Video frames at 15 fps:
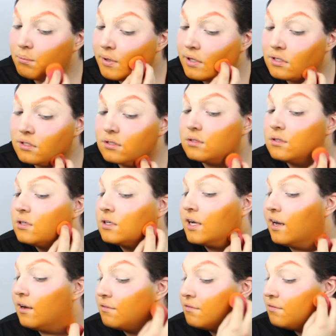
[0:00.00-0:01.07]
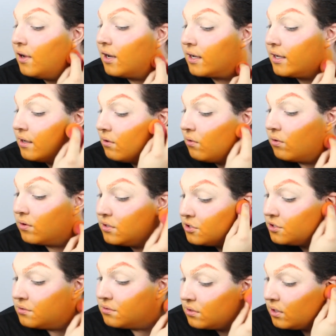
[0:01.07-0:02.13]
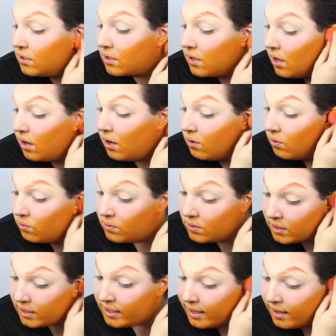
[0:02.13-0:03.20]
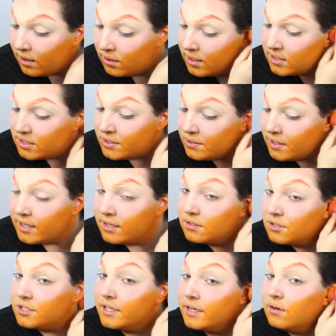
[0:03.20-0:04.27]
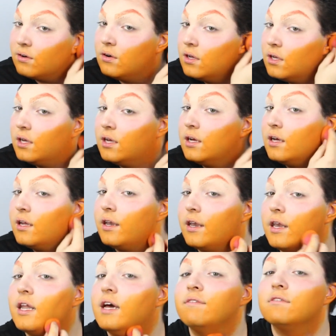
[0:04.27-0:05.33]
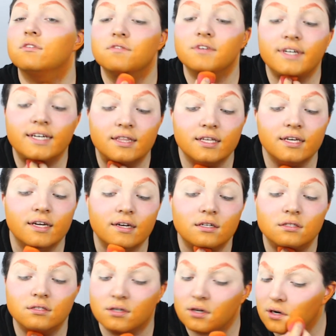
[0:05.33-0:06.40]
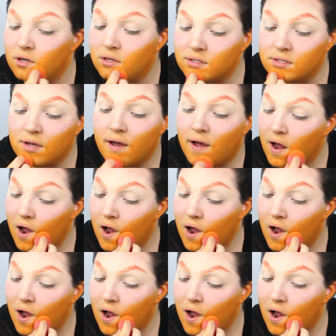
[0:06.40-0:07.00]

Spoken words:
Bitch, look how fucking orange you look. Holy hell. Let's do the ears too. Never forget the ears, girls.